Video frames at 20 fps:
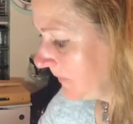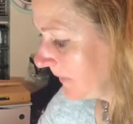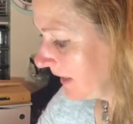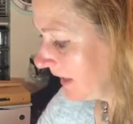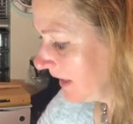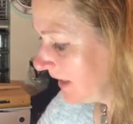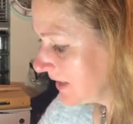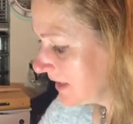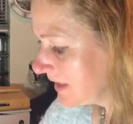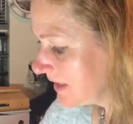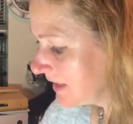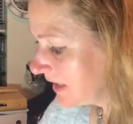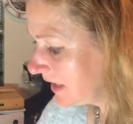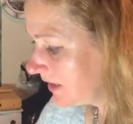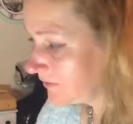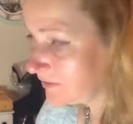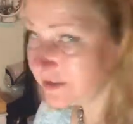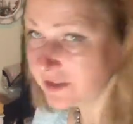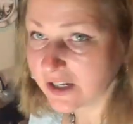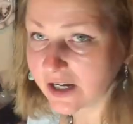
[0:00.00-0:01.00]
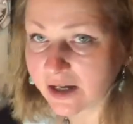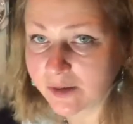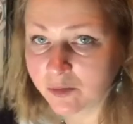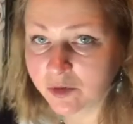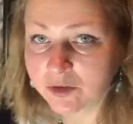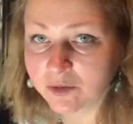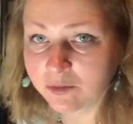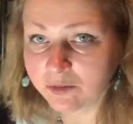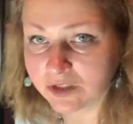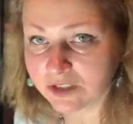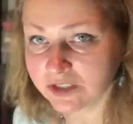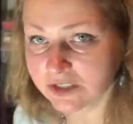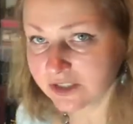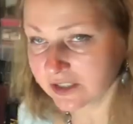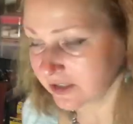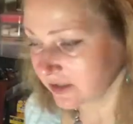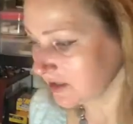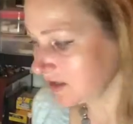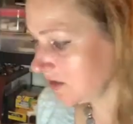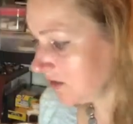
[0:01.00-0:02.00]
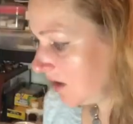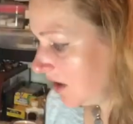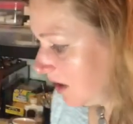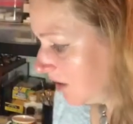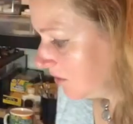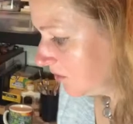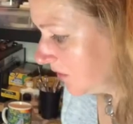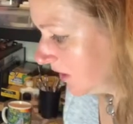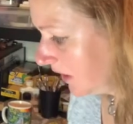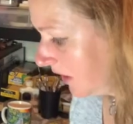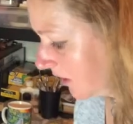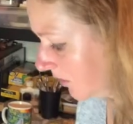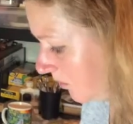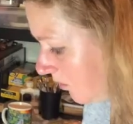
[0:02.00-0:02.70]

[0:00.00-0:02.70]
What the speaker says: and save time on mixing so that we can